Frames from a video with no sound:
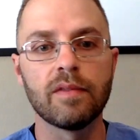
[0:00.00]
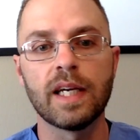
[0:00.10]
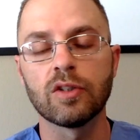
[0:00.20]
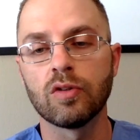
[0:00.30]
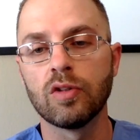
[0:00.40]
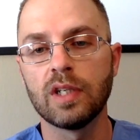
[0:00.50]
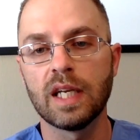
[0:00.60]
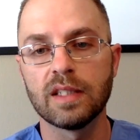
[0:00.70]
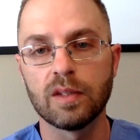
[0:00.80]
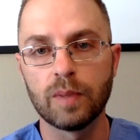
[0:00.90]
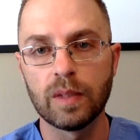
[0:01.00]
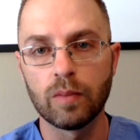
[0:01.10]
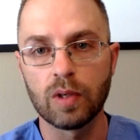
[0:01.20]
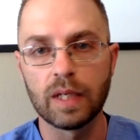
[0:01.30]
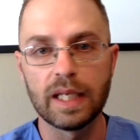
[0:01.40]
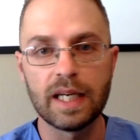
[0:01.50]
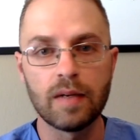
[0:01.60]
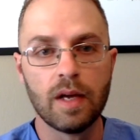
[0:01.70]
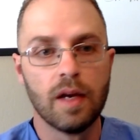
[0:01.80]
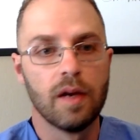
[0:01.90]
of estrogen as it's being broken down.
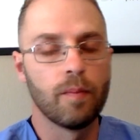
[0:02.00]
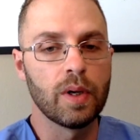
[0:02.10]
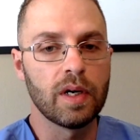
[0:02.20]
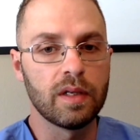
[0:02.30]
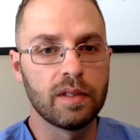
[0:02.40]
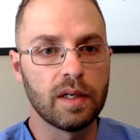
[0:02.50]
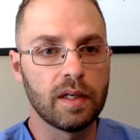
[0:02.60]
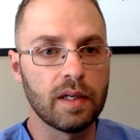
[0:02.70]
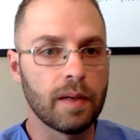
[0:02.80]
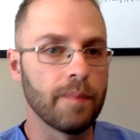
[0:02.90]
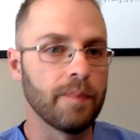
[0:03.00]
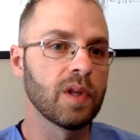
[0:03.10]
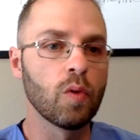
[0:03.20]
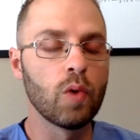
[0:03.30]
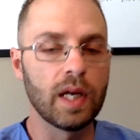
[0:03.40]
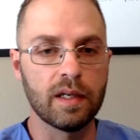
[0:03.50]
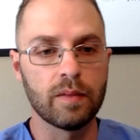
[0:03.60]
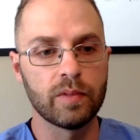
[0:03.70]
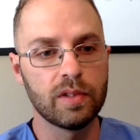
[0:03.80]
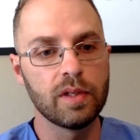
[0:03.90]
But uh, when it
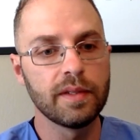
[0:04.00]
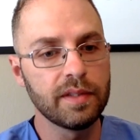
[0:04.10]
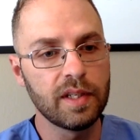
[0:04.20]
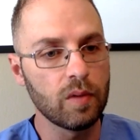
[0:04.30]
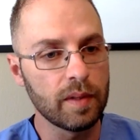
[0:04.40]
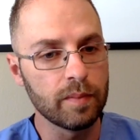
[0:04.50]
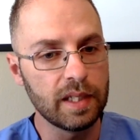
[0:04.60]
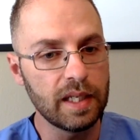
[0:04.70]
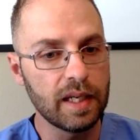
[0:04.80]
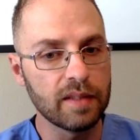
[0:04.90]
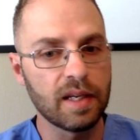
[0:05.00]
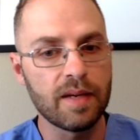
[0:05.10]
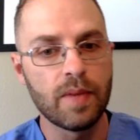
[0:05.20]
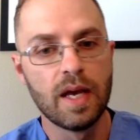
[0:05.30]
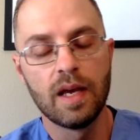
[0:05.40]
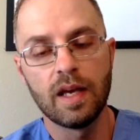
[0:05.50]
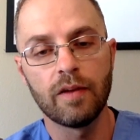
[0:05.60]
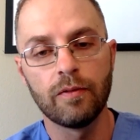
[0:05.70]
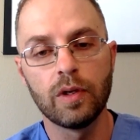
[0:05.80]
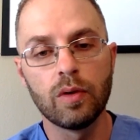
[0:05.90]
comes to the C O M T enzyme,
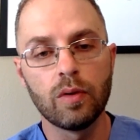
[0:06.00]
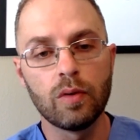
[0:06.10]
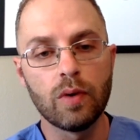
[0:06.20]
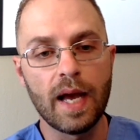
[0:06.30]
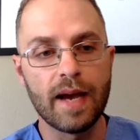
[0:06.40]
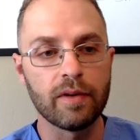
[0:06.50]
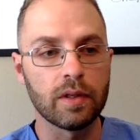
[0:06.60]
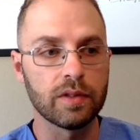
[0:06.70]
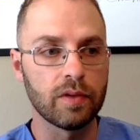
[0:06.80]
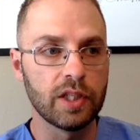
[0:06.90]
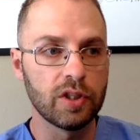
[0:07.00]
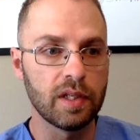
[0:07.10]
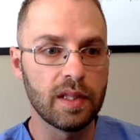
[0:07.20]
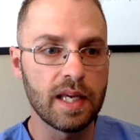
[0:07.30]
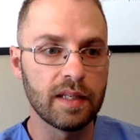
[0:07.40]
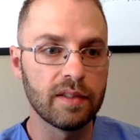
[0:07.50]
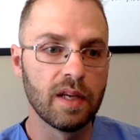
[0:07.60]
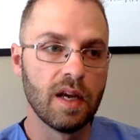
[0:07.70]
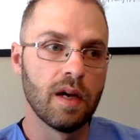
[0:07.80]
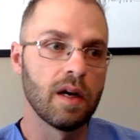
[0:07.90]
if you have an alteration in
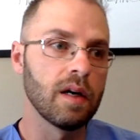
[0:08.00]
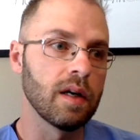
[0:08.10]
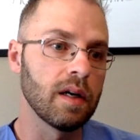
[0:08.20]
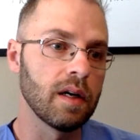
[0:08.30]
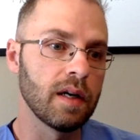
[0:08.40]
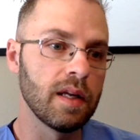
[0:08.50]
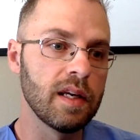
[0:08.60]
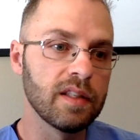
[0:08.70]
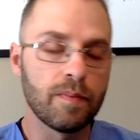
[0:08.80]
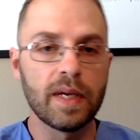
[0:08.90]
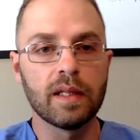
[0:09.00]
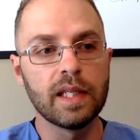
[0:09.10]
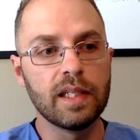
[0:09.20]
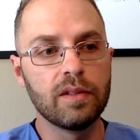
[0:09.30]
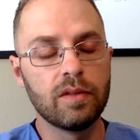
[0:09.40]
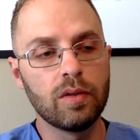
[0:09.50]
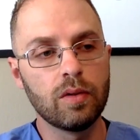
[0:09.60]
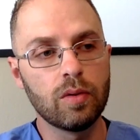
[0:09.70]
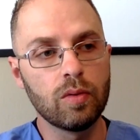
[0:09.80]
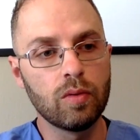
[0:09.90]
this, uh, this may lead
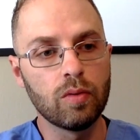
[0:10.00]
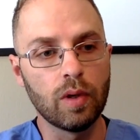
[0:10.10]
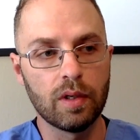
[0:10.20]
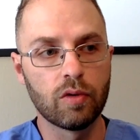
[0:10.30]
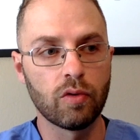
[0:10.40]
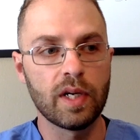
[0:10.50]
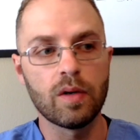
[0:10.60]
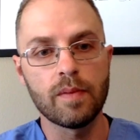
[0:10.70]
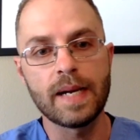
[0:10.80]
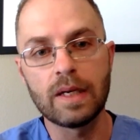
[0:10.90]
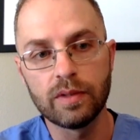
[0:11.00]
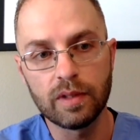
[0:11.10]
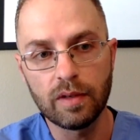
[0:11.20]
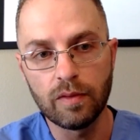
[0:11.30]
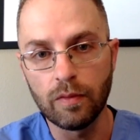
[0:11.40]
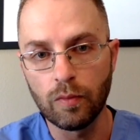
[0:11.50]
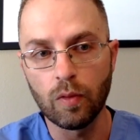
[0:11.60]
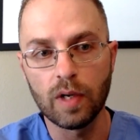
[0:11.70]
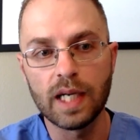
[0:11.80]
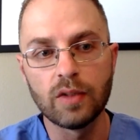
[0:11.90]
to greater amounts of the
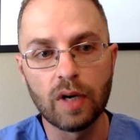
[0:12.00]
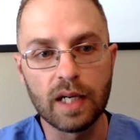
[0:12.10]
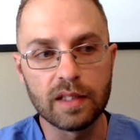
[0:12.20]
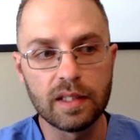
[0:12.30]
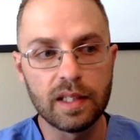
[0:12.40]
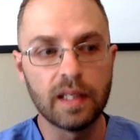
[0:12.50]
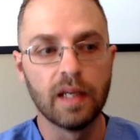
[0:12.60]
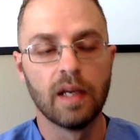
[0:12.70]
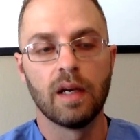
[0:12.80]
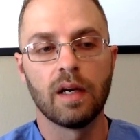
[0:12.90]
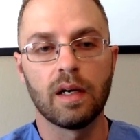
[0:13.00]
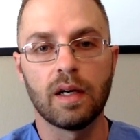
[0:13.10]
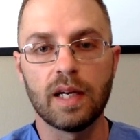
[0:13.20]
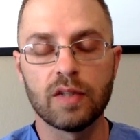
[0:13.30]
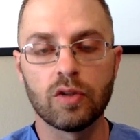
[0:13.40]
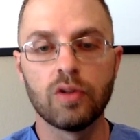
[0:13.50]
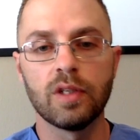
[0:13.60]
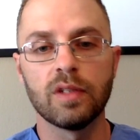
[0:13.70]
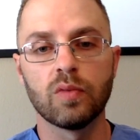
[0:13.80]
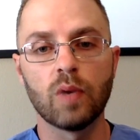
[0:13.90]
four hydroxy uh,
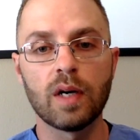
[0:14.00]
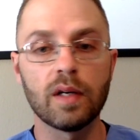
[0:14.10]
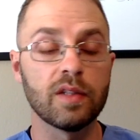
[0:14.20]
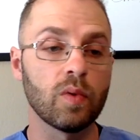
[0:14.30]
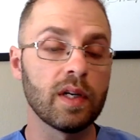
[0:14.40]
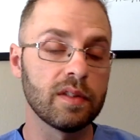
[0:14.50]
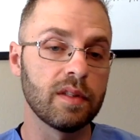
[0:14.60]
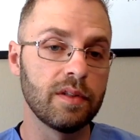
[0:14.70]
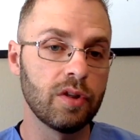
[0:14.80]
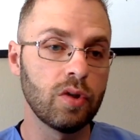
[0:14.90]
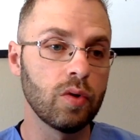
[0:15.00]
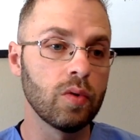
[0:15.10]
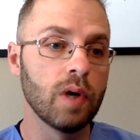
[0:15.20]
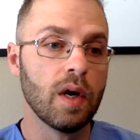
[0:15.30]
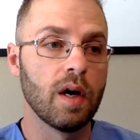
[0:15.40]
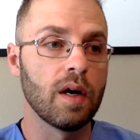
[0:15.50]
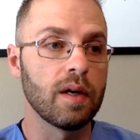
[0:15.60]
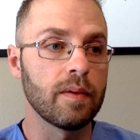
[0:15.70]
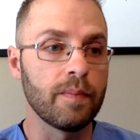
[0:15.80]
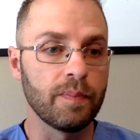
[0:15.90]
estrogen as well, as well as the two.
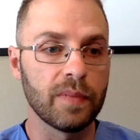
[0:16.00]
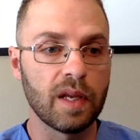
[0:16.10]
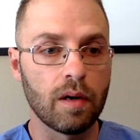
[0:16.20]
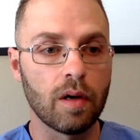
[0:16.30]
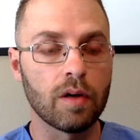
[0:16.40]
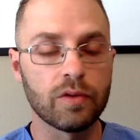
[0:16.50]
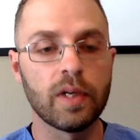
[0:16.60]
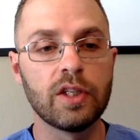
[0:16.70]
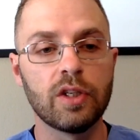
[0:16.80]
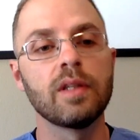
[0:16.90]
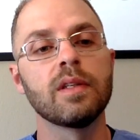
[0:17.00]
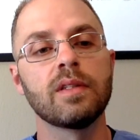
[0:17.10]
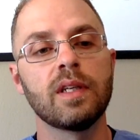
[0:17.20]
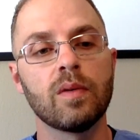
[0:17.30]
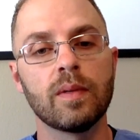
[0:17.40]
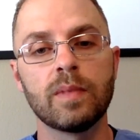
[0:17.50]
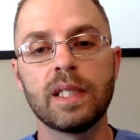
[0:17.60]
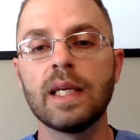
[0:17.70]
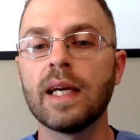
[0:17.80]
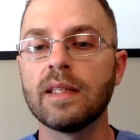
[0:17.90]
Um, alteration in the C O M
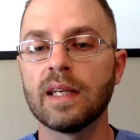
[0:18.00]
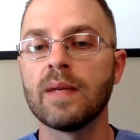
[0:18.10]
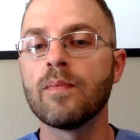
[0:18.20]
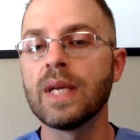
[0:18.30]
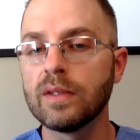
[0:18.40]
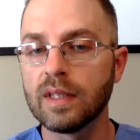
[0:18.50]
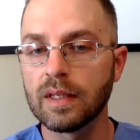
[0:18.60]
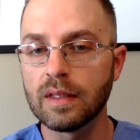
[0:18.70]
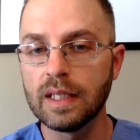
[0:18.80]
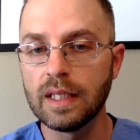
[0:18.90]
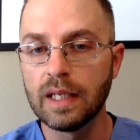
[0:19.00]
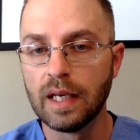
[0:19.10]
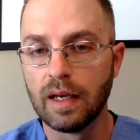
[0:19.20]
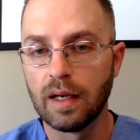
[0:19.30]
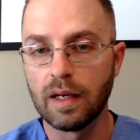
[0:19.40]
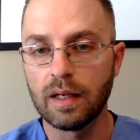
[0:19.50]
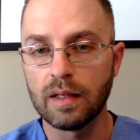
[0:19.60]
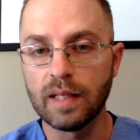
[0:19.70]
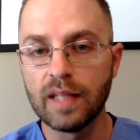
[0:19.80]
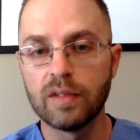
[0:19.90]
T enzyme basically Uh,
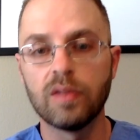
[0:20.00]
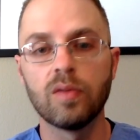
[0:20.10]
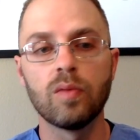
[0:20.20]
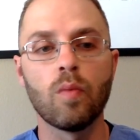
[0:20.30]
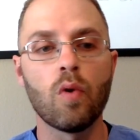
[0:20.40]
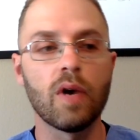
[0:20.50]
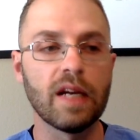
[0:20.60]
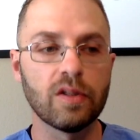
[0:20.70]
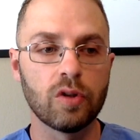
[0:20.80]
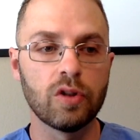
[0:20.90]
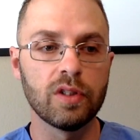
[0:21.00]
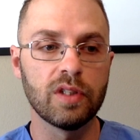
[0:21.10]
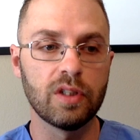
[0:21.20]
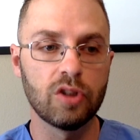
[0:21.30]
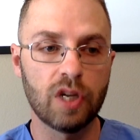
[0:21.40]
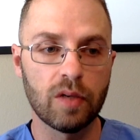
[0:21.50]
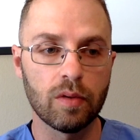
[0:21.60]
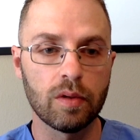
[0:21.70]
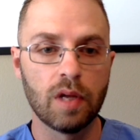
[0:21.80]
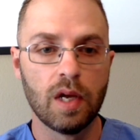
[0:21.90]
leads to more estrogens in
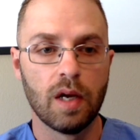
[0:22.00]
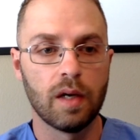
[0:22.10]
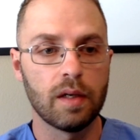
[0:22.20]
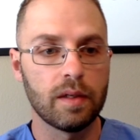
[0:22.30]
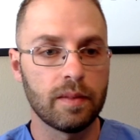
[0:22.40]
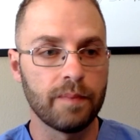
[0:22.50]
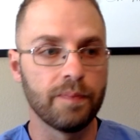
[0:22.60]
general, um,